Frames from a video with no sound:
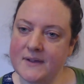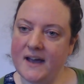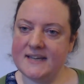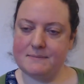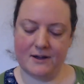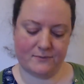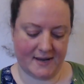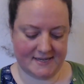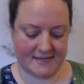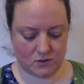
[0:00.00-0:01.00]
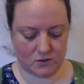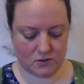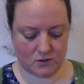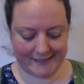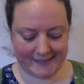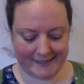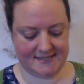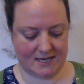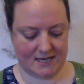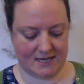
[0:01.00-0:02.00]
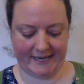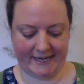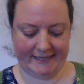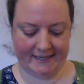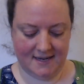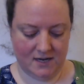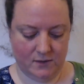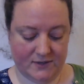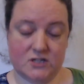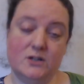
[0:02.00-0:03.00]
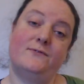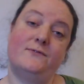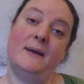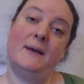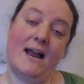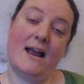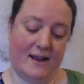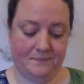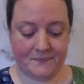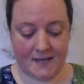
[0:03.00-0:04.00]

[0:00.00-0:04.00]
Heard it both ways. Quinine, I'm going to say quinine, which is used for malaria.